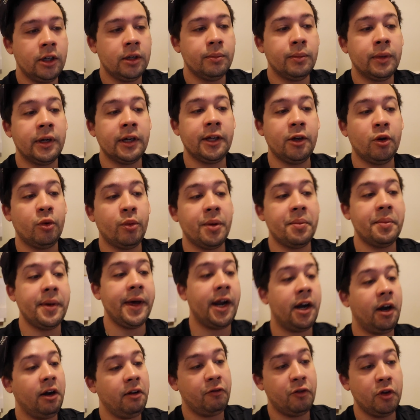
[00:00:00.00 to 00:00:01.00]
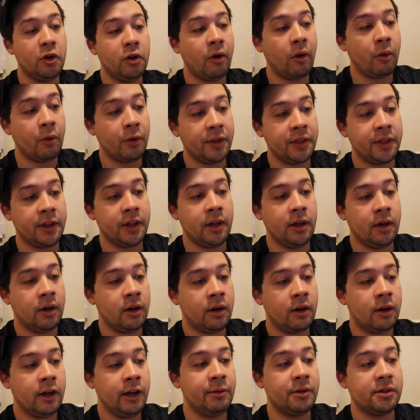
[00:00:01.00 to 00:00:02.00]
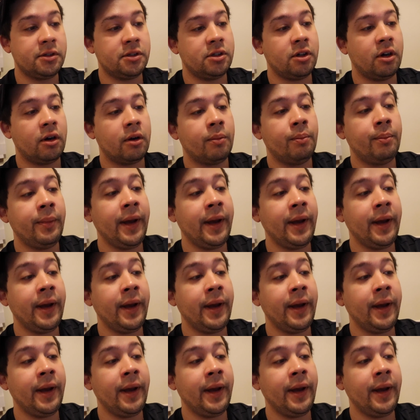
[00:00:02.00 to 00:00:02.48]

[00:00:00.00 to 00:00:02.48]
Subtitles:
but it'll be better if you go with the Start